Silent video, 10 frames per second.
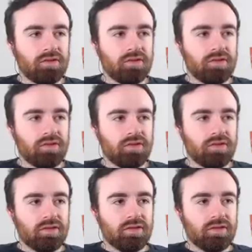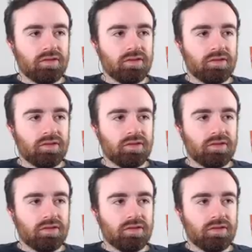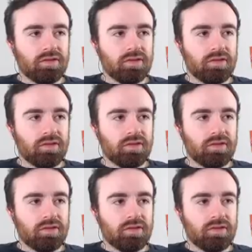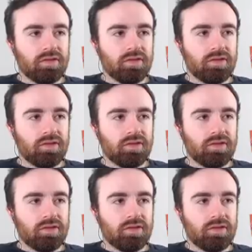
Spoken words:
(no one is talking)